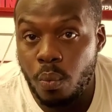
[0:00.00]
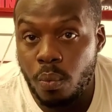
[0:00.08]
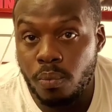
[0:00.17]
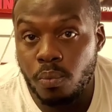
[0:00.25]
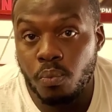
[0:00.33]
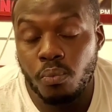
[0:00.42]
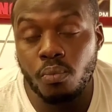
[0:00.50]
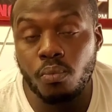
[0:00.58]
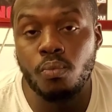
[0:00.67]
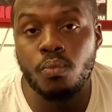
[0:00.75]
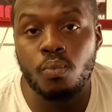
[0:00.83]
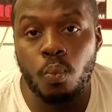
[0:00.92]
Yeah.
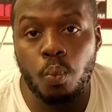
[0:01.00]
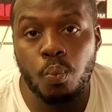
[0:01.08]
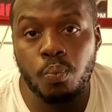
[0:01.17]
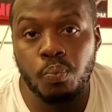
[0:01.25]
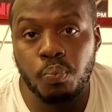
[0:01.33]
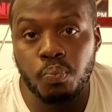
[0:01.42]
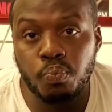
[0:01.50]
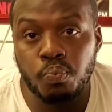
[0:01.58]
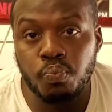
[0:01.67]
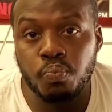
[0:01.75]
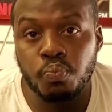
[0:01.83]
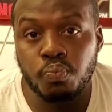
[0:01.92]
Mm.
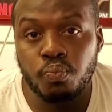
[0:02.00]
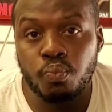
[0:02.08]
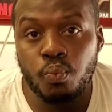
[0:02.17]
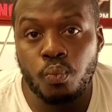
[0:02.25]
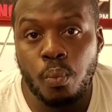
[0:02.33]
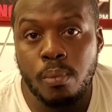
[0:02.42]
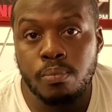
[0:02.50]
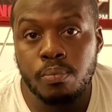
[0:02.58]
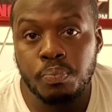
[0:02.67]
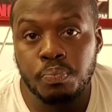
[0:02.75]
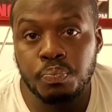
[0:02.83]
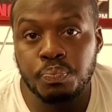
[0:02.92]
And Tank,
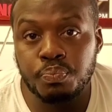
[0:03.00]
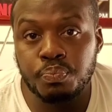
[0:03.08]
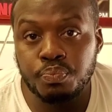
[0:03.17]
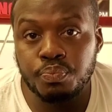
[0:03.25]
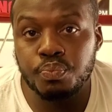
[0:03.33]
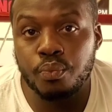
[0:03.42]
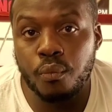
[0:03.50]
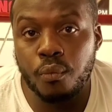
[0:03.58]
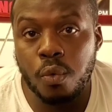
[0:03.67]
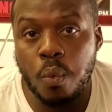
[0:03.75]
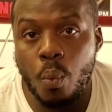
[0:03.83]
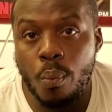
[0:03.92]
I guess
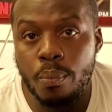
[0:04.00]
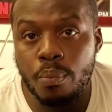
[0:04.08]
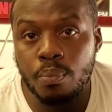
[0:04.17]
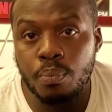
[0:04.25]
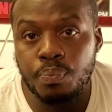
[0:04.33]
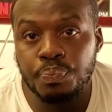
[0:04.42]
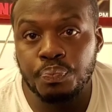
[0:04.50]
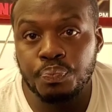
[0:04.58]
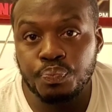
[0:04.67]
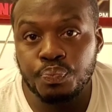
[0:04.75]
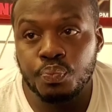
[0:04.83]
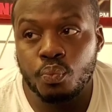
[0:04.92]
what, Leo Santa Cruz?
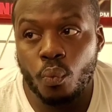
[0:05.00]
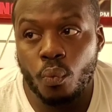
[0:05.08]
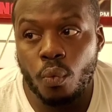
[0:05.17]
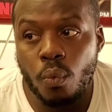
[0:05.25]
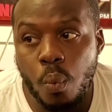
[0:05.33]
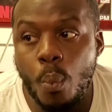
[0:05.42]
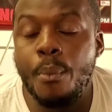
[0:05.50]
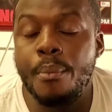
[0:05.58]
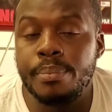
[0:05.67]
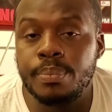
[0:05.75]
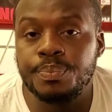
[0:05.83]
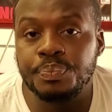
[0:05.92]

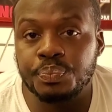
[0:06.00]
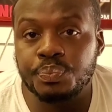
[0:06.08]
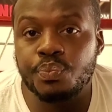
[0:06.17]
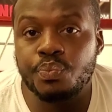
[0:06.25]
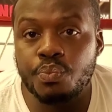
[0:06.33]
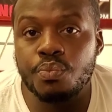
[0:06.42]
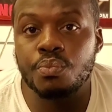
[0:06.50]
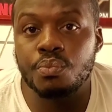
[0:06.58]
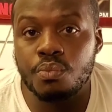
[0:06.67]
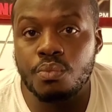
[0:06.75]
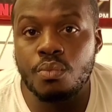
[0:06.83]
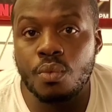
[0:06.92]
Mm-hmm.
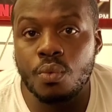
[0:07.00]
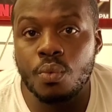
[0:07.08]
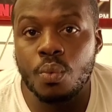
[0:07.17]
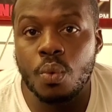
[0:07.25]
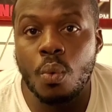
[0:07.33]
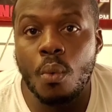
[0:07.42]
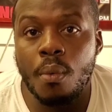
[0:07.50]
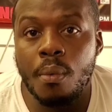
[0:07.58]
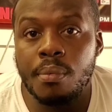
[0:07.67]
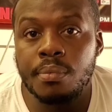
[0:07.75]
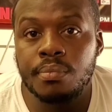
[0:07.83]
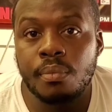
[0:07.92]
I was
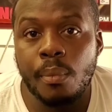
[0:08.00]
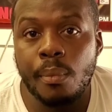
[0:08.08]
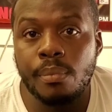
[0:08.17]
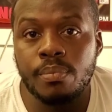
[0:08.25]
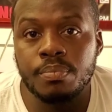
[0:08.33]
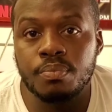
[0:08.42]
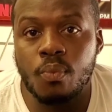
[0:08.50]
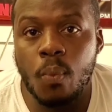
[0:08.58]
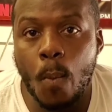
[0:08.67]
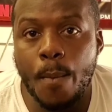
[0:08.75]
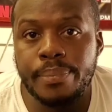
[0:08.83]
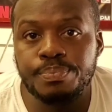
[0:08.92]
impressed, even
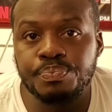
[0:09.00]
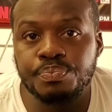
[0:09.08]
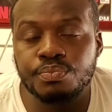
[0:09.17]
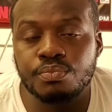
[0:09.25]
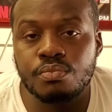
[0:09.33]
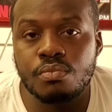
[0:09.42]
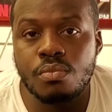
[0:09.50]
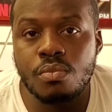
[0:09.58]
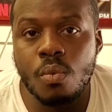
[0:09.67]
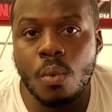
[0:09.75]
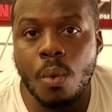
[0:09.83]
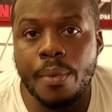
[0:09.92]
if it was just a
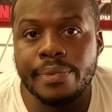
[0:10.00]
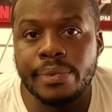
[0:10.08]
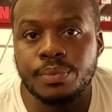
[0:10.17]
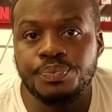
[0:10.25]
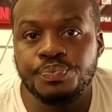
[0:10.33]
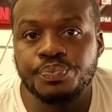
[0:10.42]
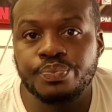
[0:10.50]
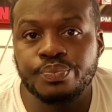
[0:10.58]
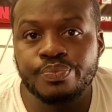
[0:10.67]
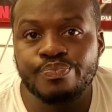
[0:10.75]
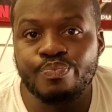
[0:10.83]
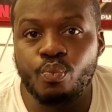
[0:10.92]
snippet,
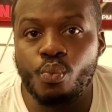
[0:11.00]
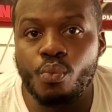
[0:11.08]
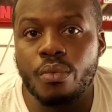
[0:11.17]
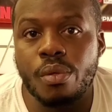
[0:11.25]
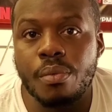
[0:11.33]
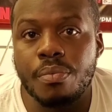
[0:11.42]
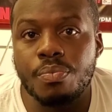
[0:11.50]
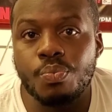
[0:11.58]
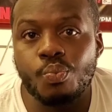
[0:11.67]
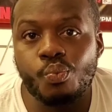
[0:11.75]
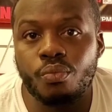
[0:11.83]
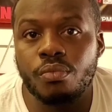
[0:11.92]
watching Tank
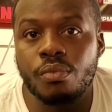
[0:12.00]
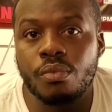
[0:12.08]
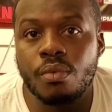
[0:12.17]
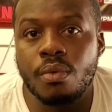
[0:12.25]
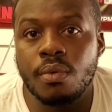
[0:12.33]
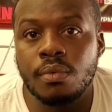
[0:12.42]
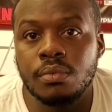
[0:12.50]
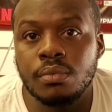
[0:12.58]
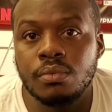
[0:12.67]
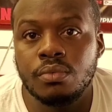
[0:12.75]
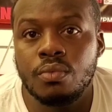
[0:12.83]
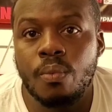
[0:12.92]
hurt
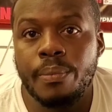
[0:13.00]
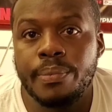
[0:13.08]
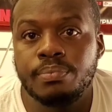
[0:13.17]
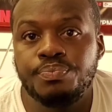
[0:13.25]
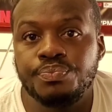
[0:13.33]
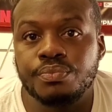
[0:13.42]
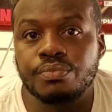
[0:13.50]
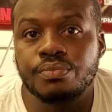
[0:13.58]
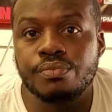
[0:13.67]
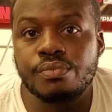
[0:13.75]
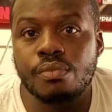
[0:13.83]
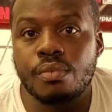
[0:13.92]
147
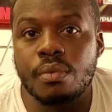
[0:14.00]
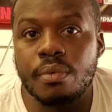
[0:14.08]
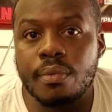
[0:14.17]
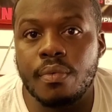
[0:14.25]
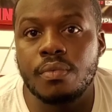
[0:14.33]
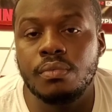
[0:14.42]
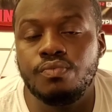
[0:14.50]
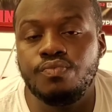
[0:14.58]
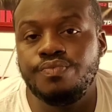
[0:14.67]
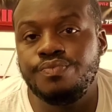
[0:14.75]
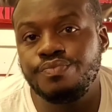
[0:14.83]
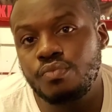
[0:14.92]
pounds.
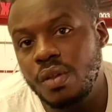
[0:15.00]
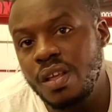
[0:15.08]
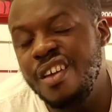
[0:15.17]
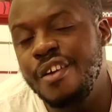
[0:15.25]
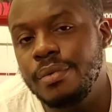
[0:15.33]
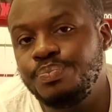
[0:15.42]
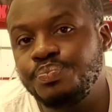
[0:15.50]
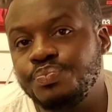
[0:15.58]
Mm, yeah.